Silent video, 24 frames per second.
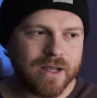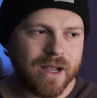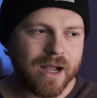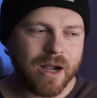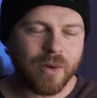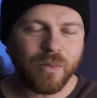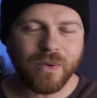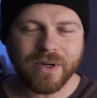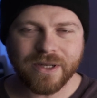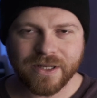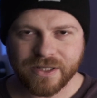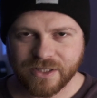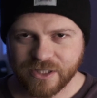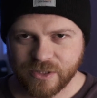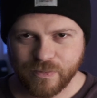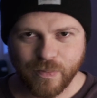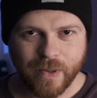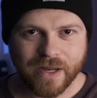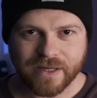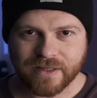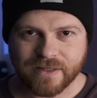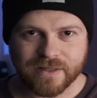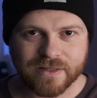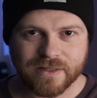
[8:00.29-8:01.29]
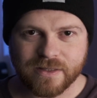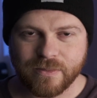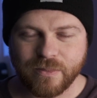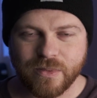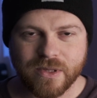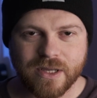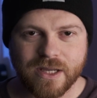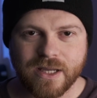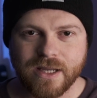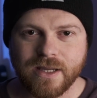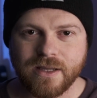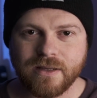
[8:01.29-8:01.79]
I wouldn't expect it to
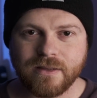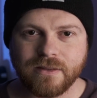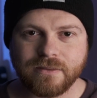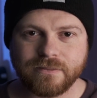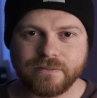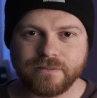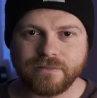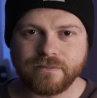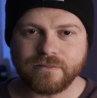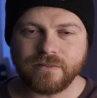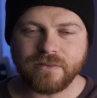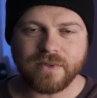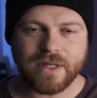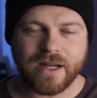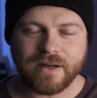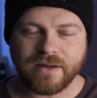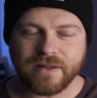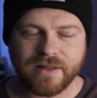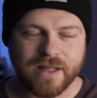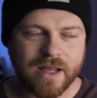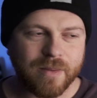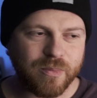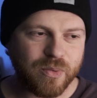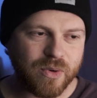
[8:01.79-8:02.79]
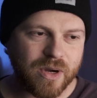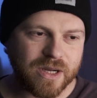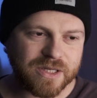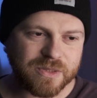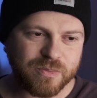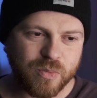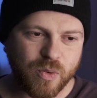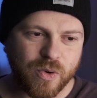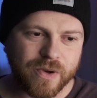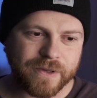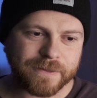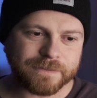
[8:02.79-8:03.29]
be down at that price
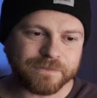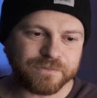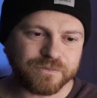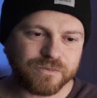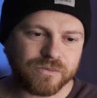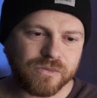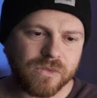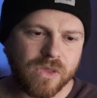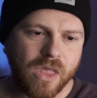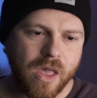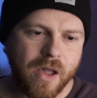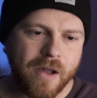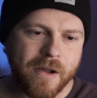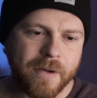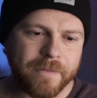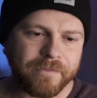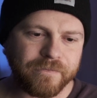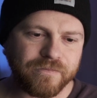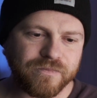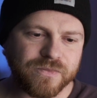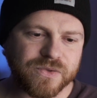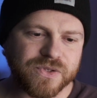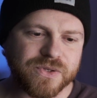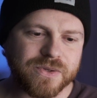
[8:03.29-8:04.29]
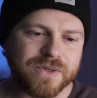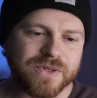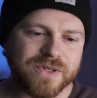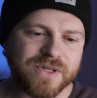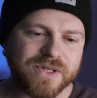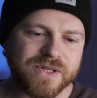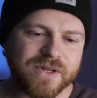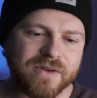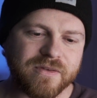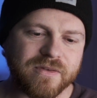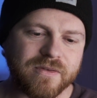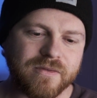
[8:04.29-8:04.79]
point. So this
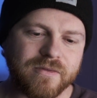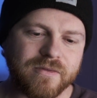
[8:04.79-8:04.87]
is a